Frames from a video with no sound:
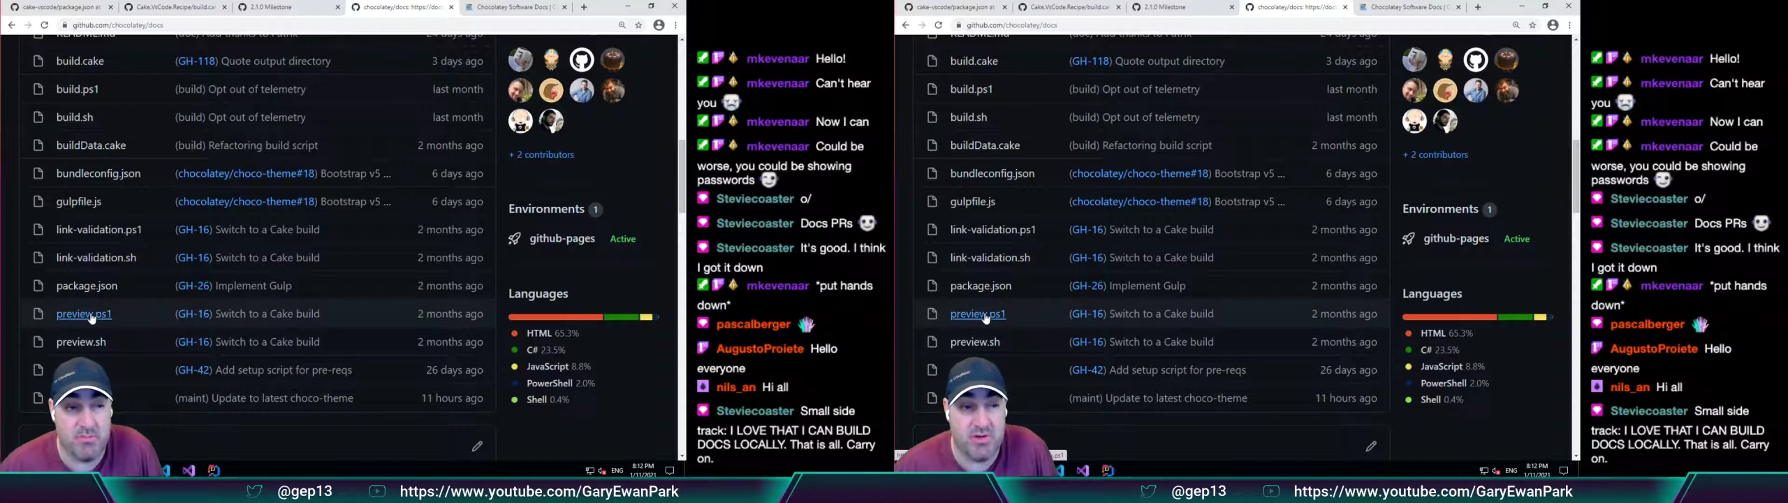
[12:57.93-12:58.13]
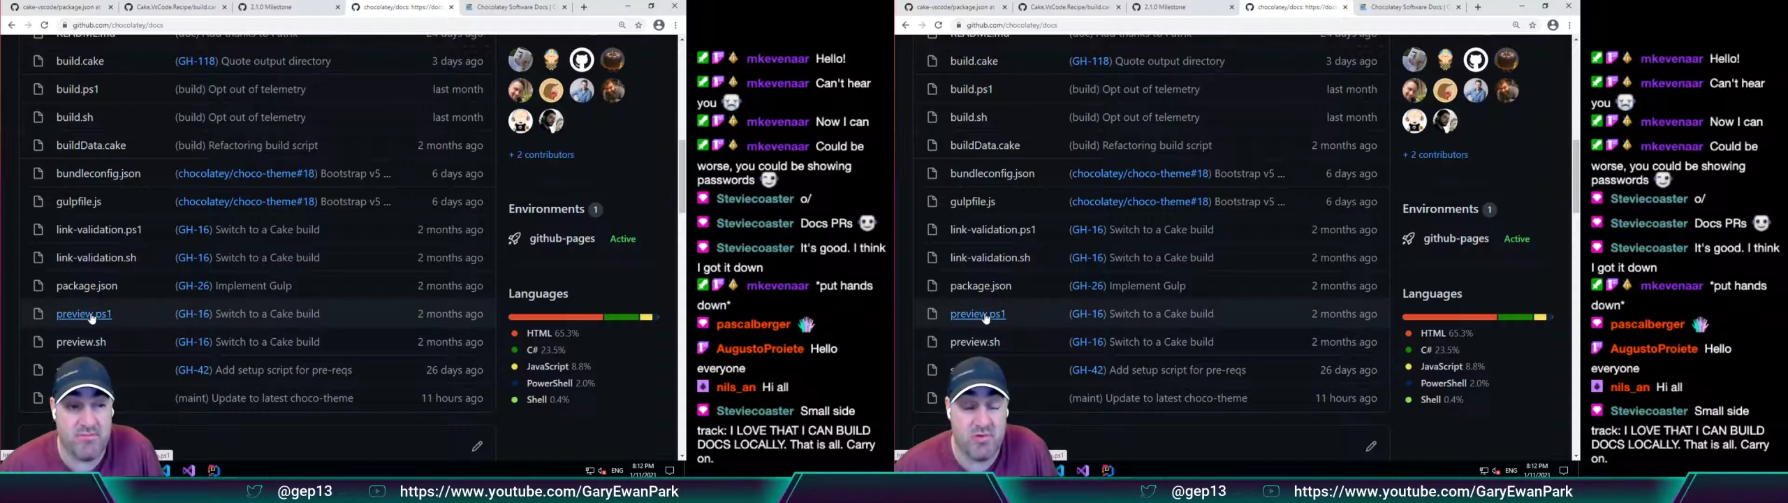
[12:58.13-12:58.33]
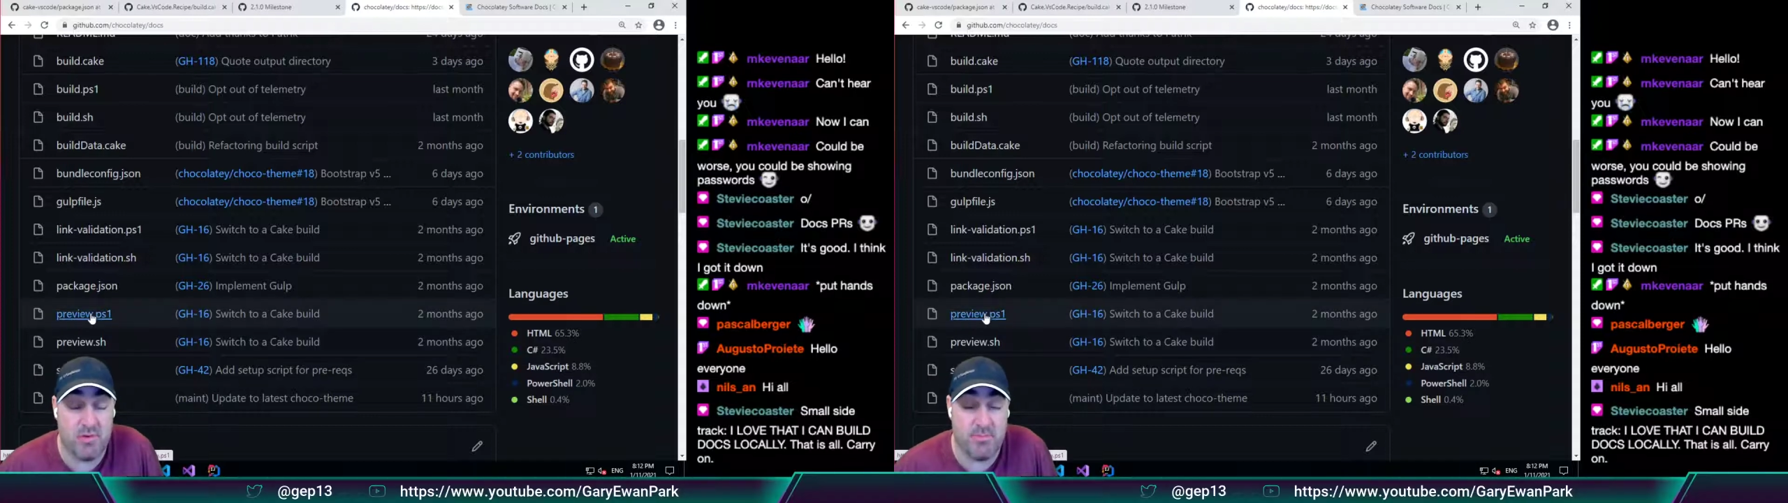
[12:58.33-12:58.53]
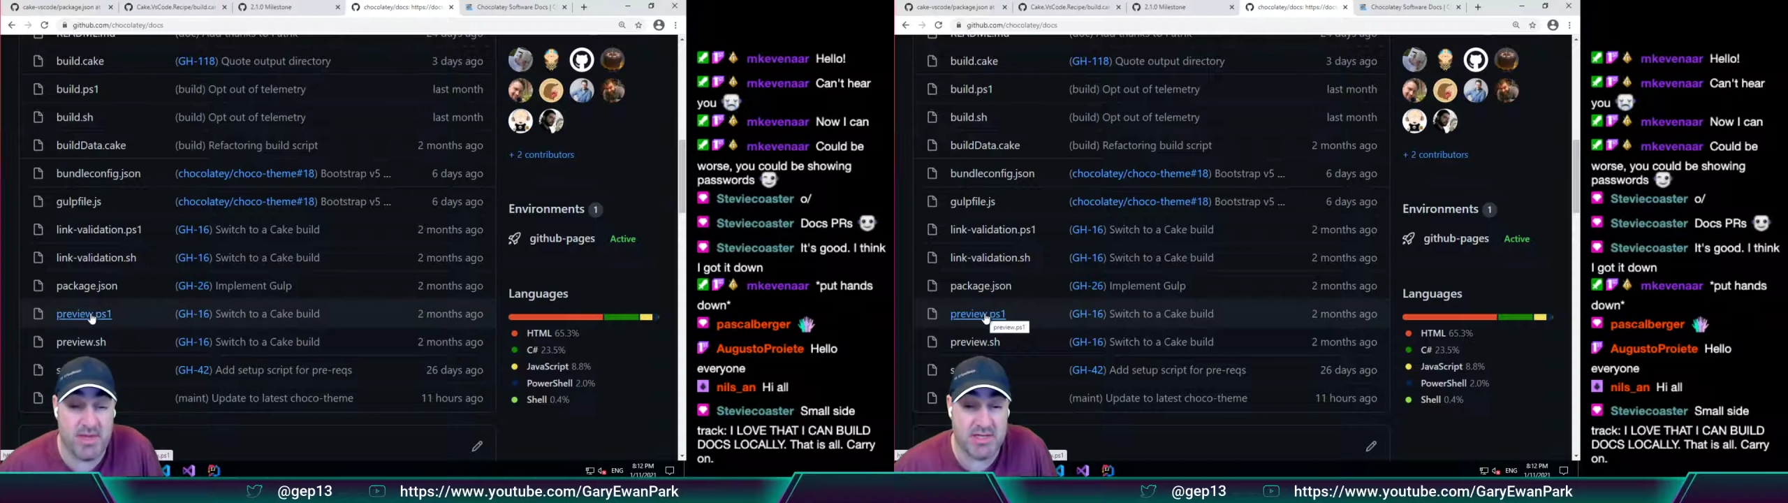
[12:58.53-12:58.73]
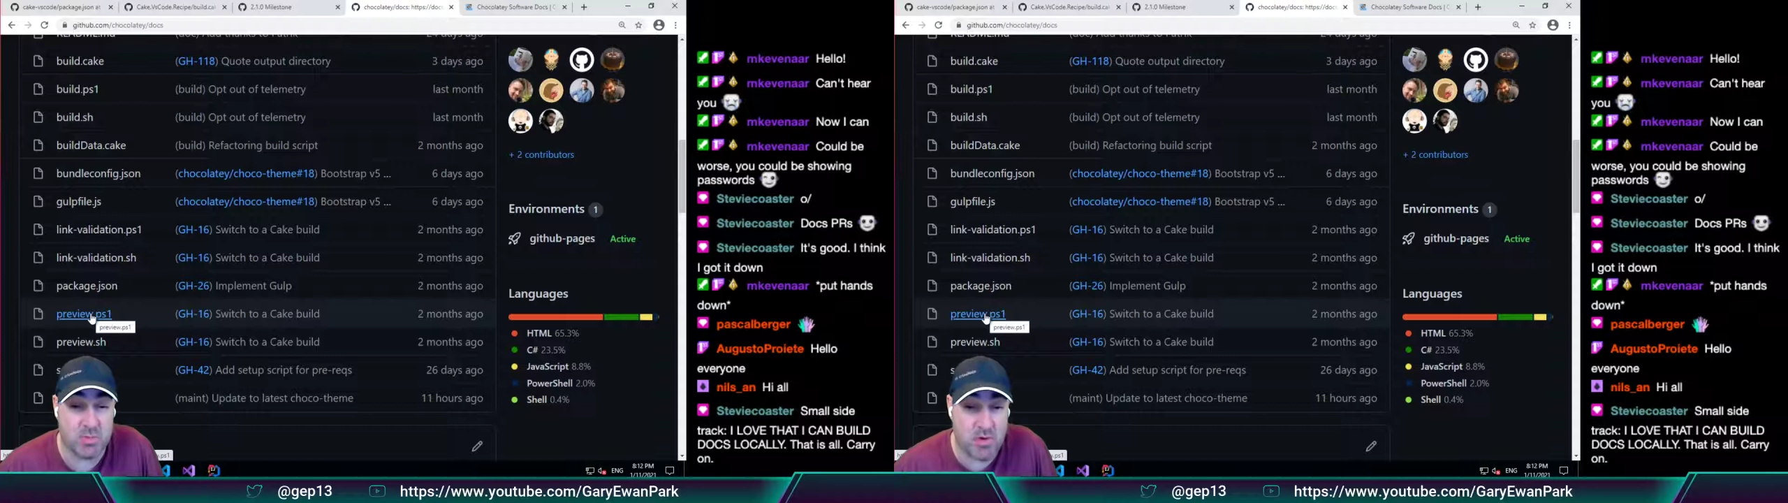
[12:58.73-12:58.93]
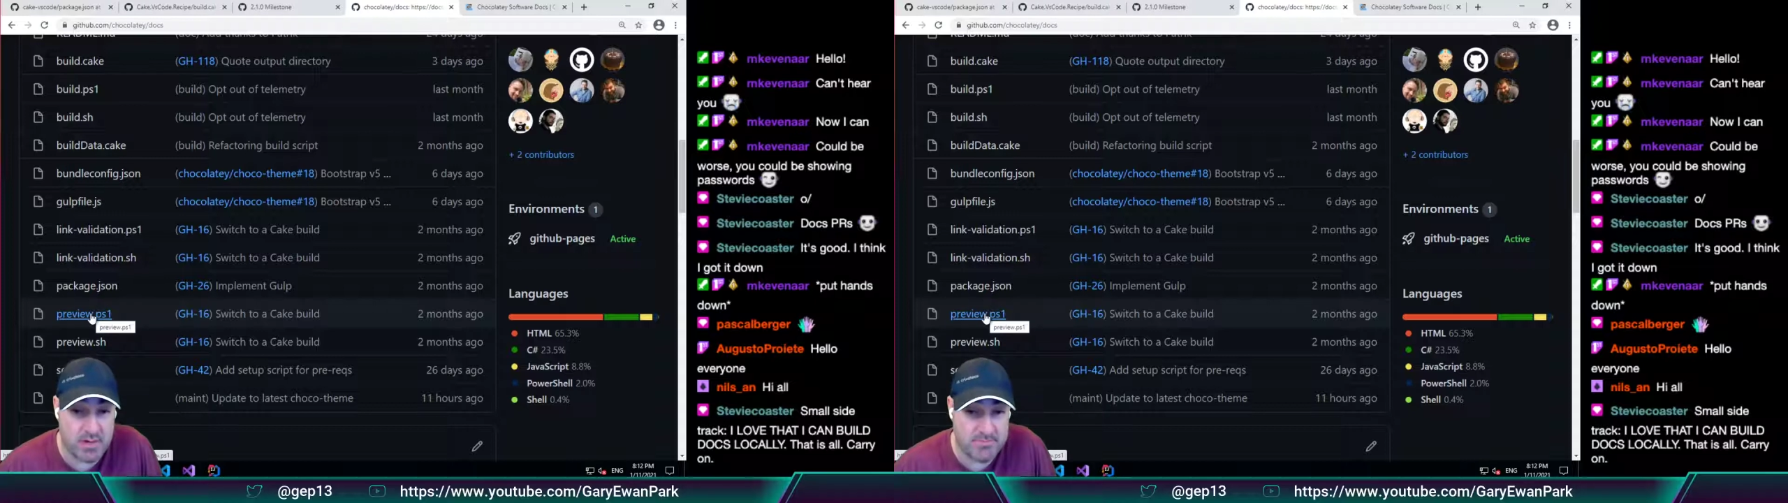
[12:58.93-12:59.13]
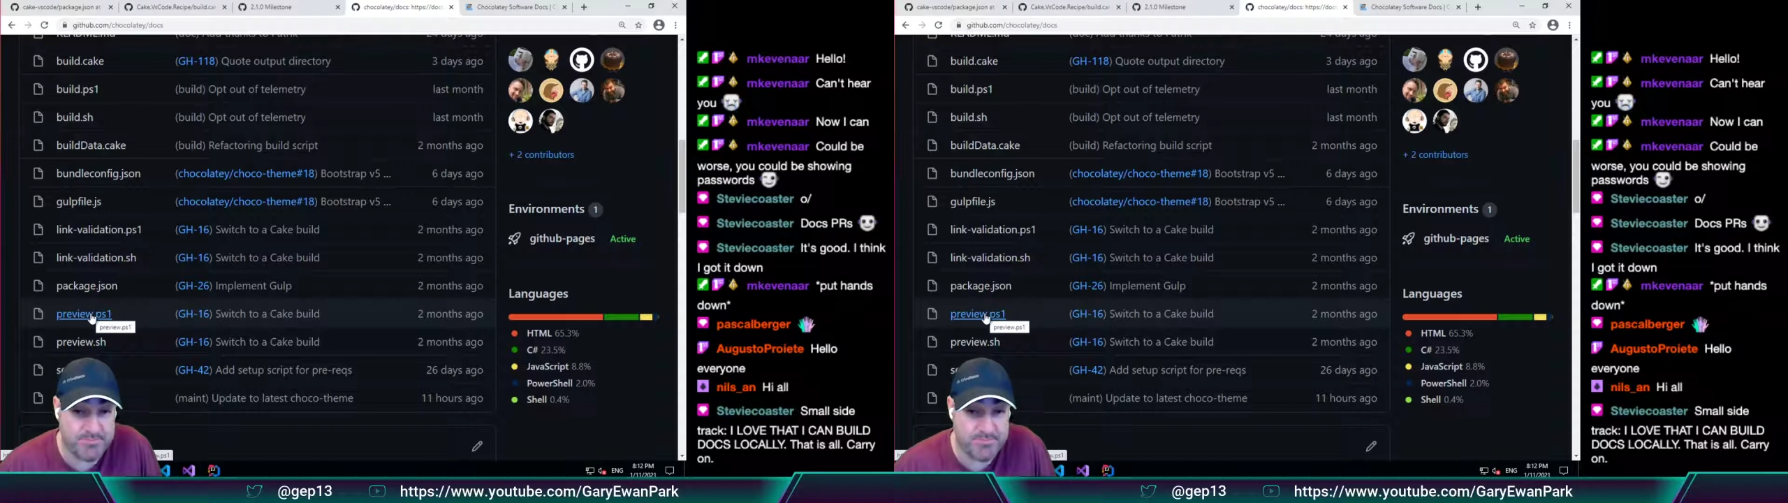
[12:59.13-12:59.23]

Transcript: preview.ps1,